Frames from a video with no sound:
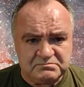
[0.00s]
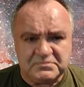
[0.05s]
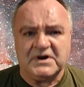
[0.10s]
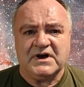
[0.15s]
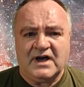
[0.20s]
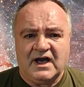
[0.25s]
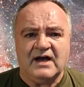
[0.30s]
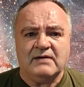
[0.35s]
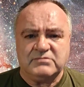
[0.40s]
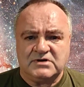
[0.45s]

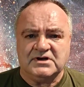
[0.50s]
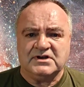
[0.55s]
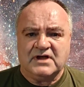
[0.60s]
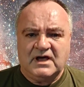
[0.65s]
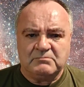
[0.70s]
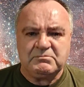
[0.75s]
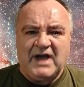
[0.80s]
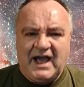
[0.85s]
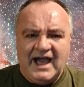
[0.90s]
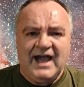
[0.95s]
But I'm
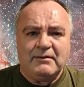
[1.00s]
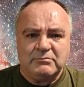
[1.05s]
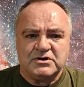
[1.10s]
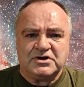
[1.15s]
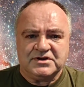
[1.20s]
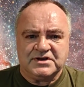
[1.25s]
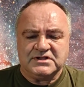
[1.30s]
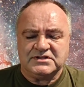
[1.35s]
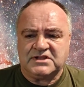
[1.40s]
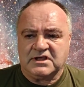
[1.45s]
gonna
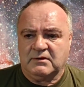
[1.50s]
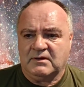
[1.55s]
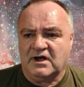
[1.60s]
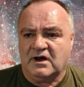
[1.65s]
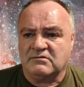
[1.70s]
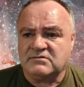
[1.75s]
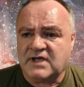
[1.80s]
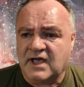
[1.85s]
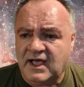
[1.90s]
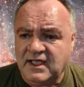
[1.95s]
do it,
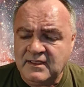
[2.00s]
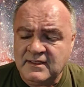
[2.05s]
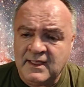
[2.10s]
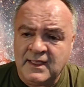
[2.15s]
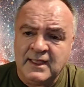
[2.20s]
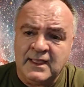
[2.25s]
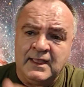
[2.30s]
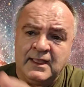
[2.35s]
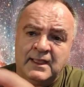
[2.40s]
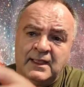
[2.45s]
okay?
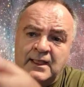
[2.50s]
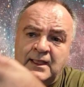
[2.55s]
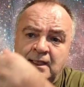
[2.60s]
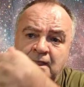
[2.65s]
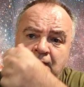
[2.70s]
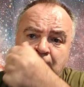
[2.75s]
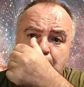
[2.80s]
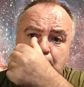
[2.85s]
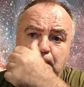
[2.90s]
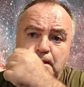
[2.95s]

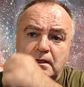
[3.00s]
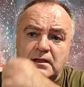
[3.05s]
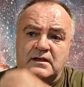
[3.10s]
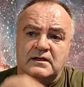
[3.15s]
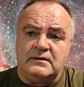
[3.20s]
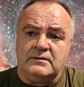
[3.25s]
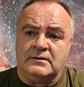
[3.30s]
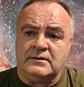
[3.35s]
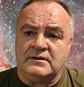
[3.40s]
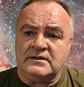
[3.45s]

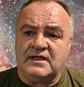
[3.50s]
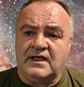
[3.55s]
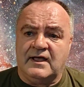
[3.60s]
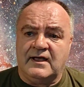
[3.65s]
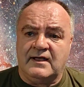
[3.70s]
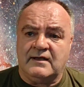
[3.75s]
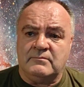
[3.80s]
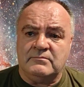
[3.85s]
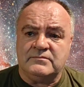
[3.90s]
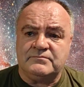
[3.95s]

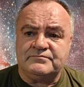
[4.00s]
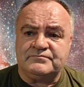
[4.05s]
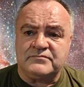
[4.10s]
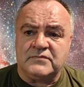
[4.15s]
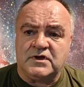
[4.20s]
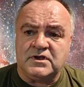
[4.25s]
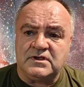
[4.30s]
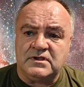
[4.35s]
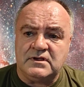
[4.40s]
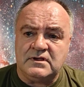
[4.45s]
Let
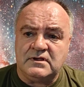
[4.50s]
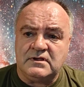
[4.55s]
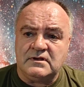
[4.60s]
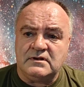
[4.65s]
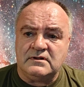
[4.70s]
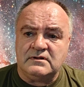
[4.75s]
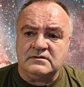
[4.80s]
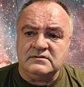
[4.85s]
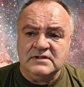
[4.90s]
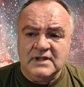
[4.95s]

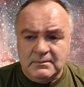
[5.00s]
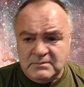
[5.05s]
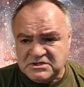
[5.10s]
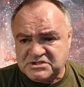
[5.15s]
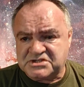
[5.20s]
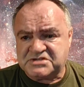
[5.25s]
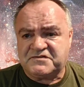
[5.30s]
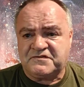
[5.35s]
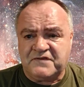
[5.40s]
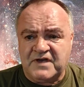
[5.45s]

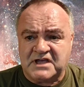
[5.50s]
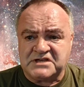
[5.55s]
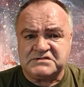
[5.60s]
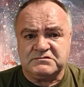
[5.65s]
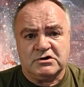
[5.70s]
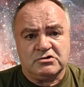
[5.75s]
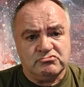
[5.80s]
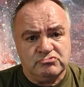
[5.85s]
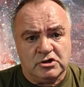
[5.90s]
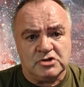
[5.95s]
me just
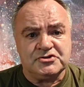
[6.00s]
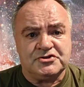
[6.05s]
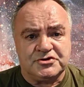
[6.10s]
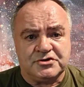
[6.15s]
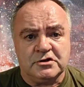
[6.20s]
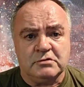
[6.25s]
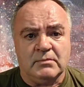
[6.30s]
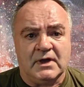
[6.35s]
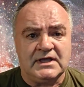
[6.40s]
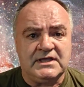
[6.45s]
first of all run
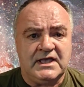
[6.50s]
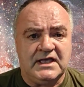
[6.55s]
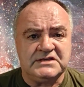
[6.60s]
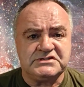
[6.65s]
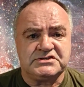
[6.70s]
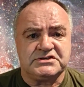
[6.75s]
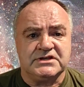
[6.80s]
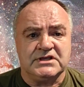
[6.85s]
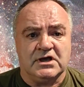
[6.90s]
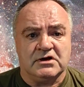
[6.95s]
through my
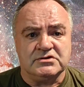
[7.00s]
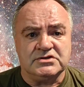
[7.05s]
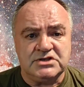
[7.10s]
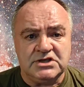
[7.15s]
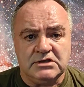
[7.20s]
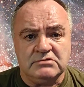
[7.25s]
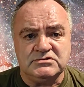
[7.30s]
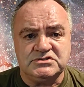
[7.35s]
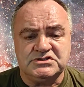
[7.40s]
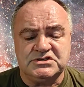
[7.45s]
history on
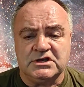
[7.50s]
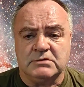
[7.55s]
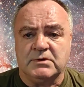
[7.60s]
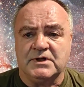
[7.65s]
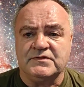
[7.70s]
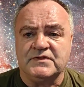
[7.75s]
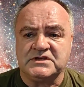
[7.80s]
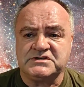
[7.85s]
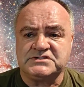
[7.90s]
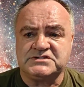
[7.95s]
YouTube
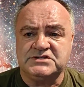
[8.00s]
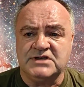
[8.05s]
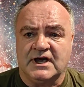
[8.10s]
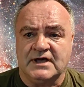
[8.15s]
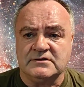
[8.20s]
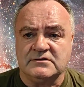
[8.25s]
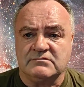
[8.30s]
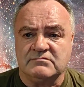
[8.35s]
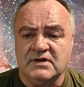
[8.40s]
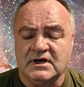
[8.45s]
on this
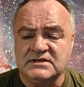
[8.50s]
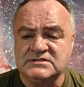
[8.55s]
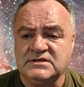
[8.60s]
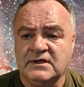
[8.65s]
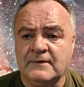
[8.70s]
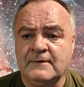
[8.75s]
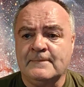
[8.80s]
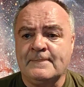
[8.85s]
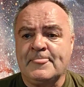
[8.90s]
channel, right?